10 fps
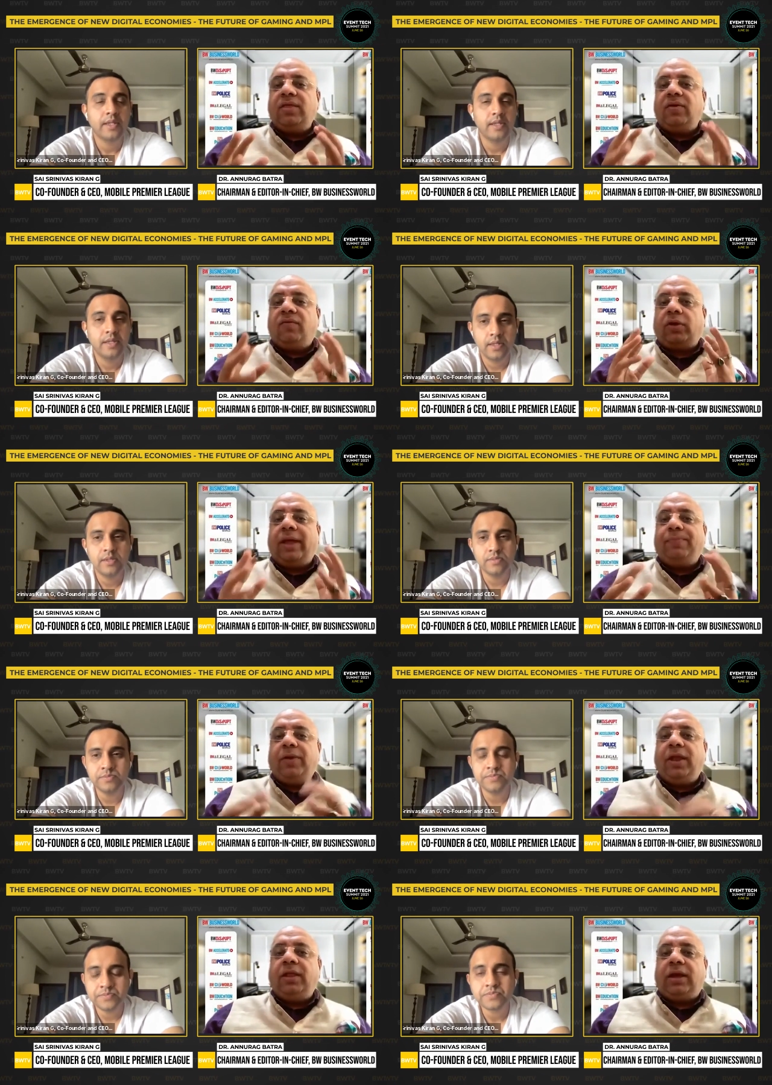Speaker 1: sense of what's
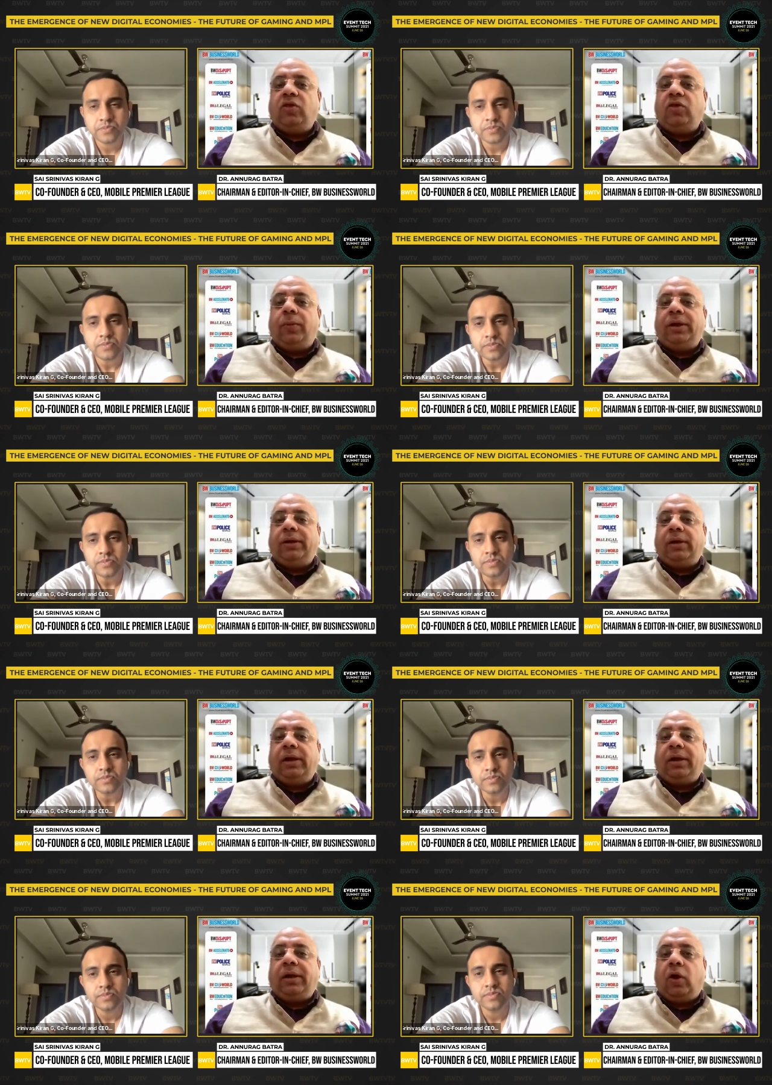happening in the consumer
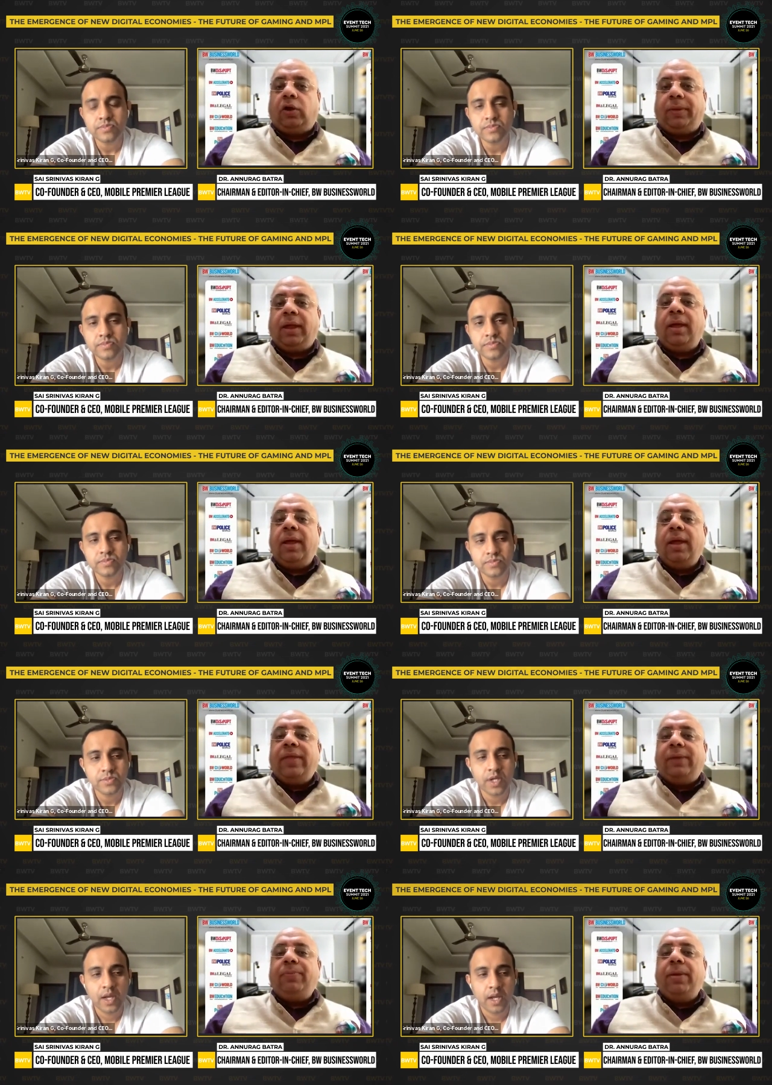internet economy
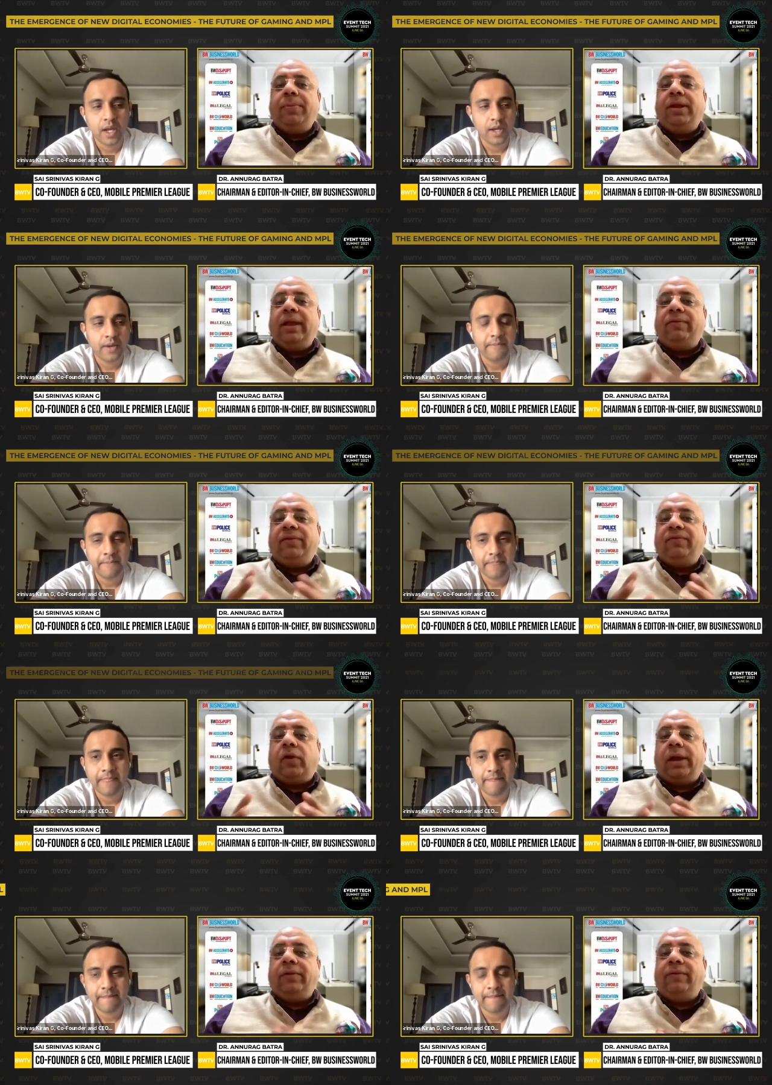that may be relevant
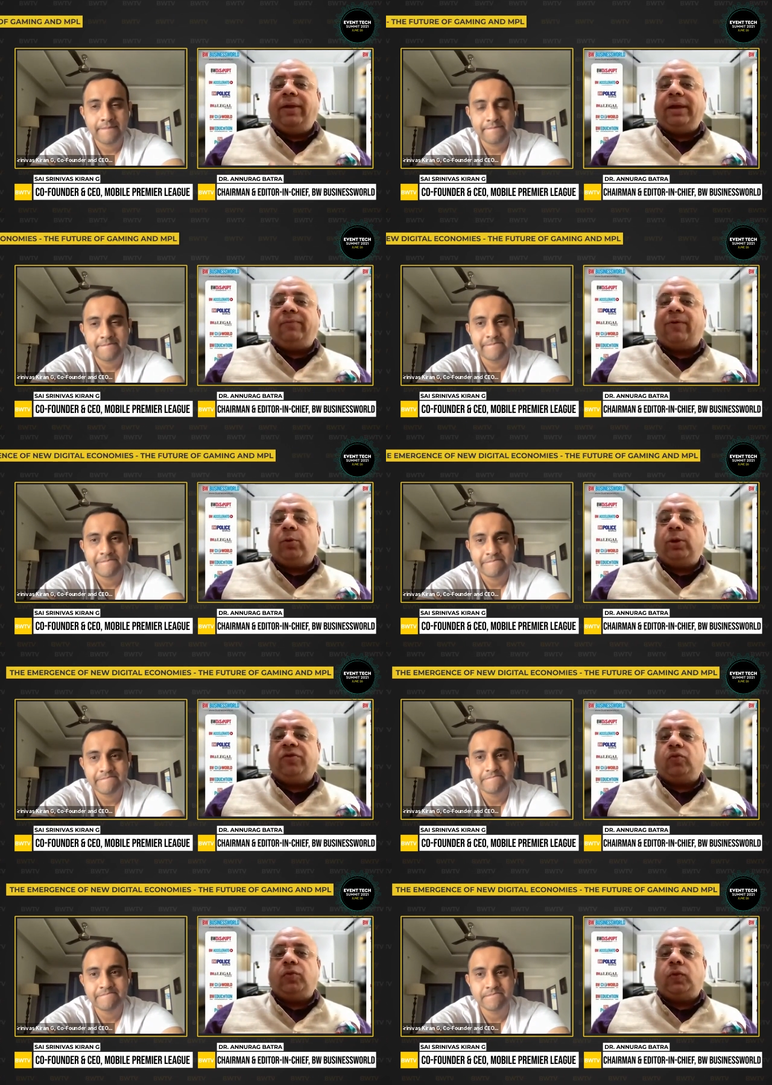for our event tech
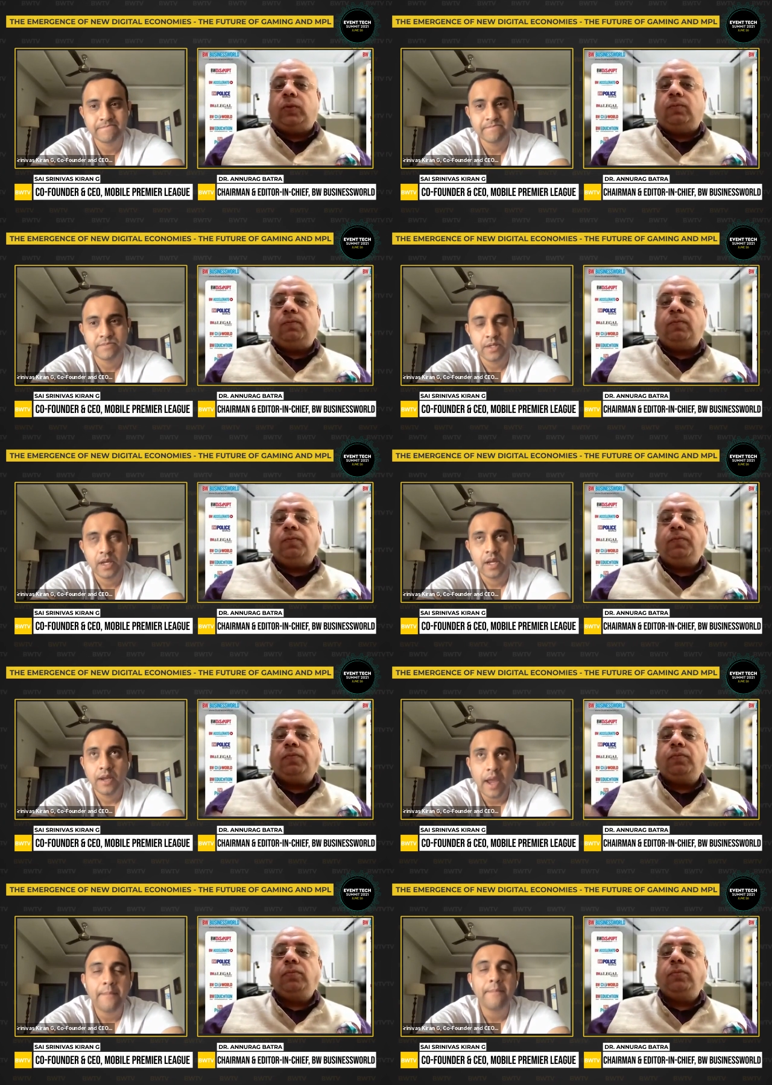founders too.
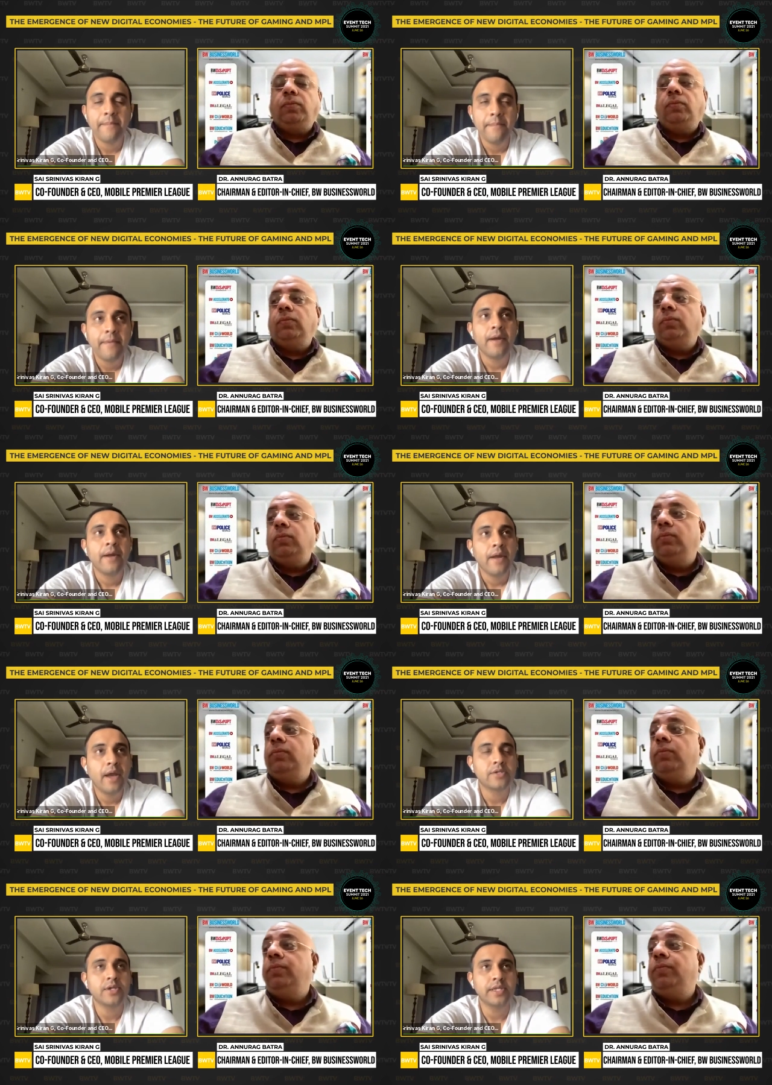
Speaker 2: Yeah.
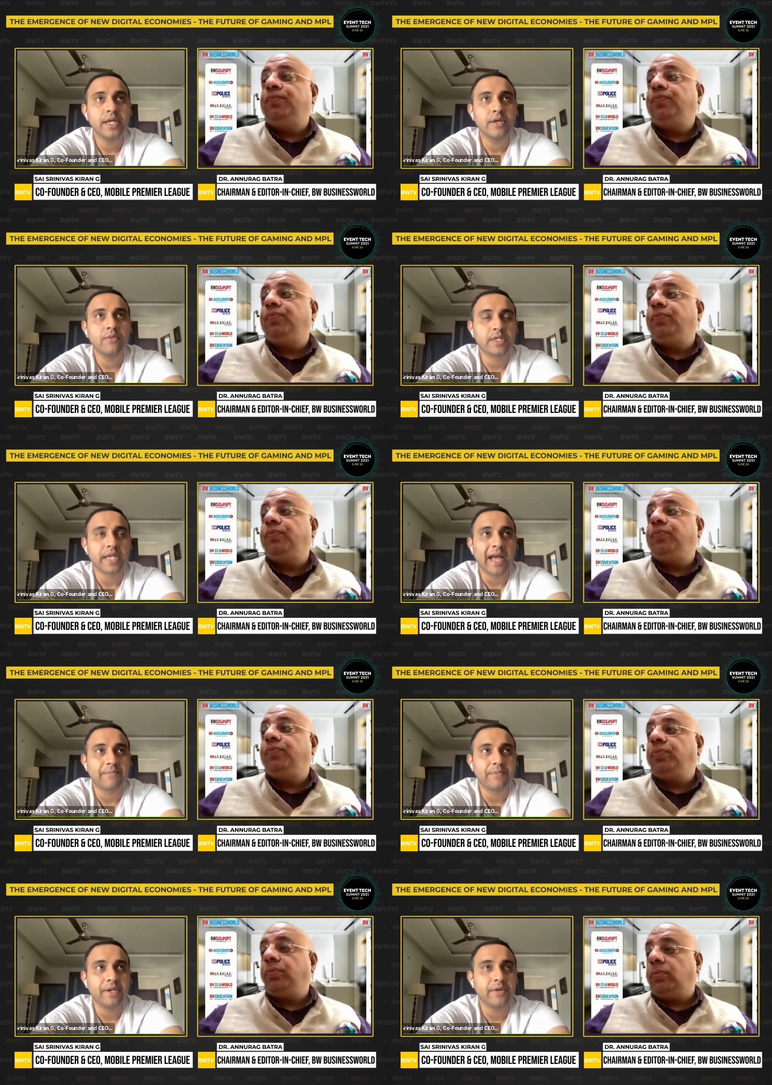Yeah, so I think what's
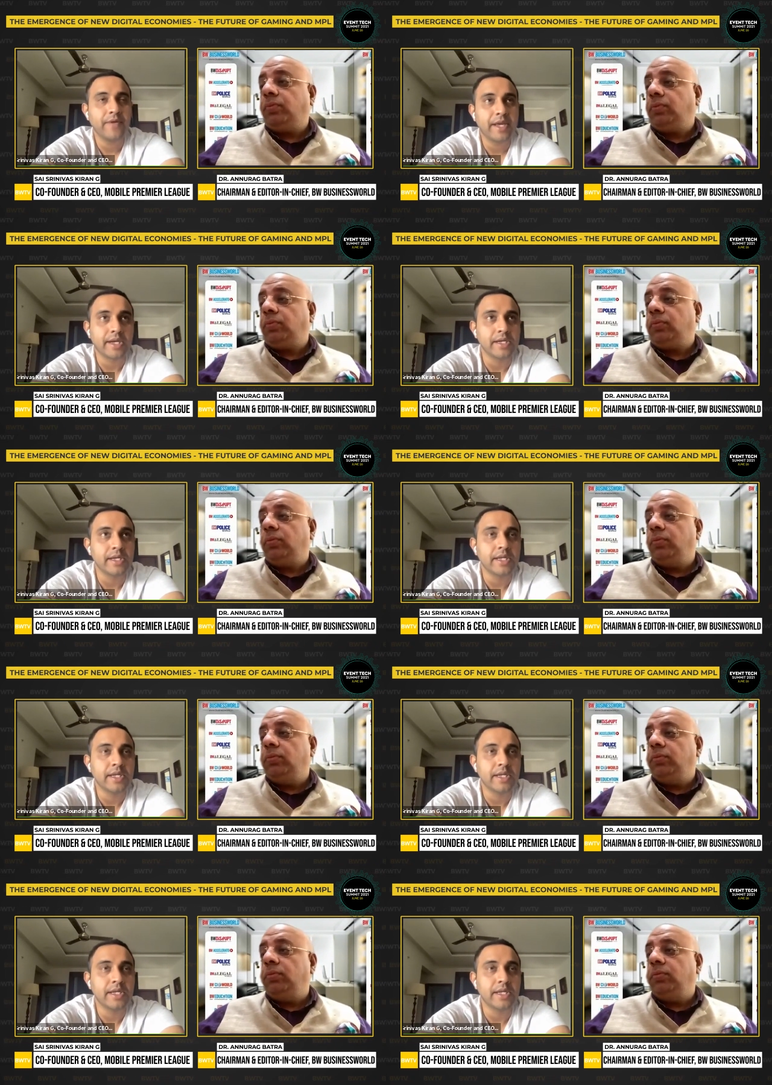happening very
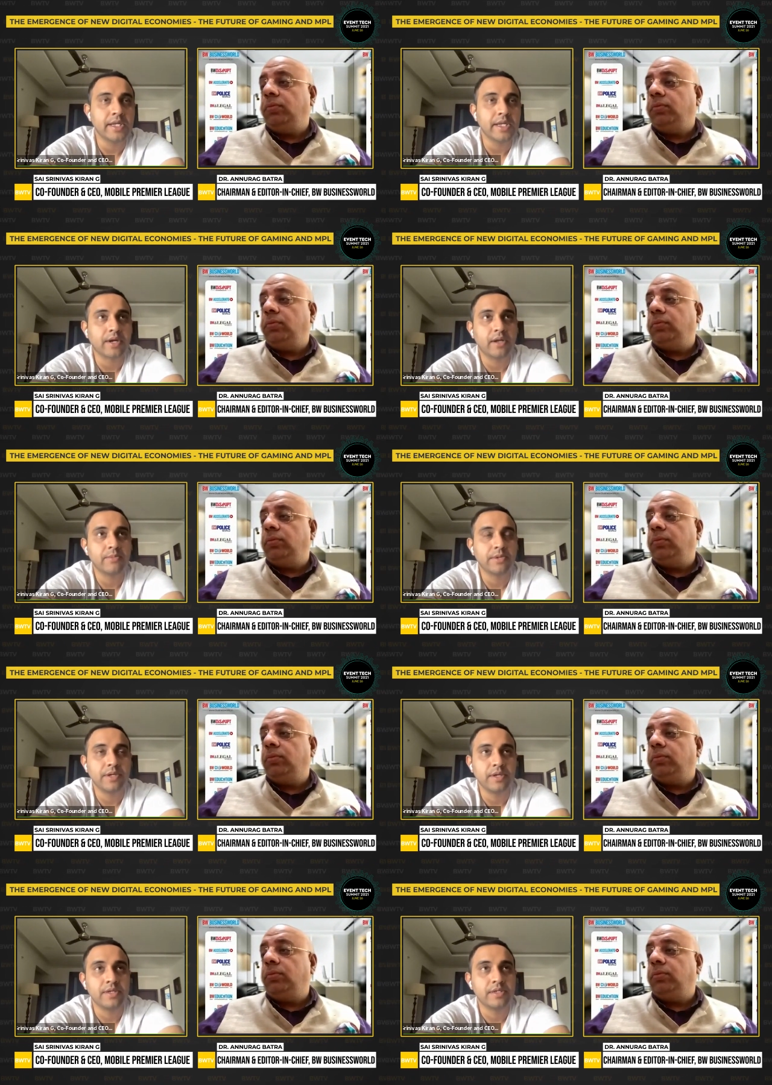clearly in the consumer
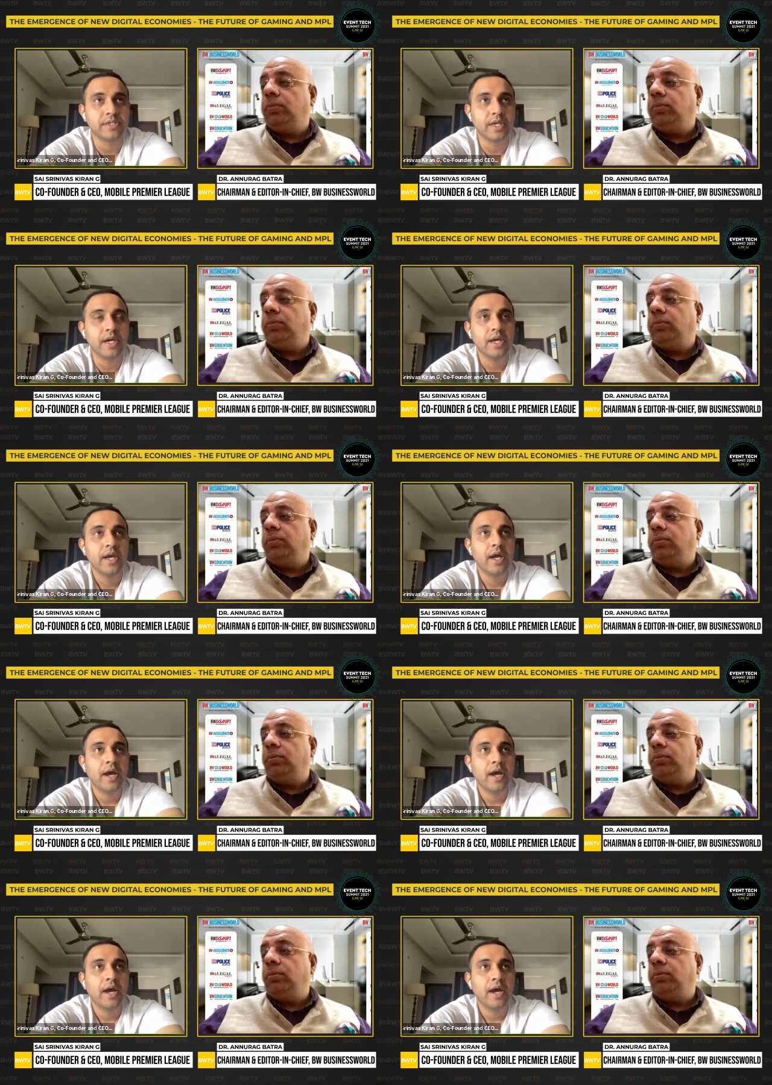economy is uh,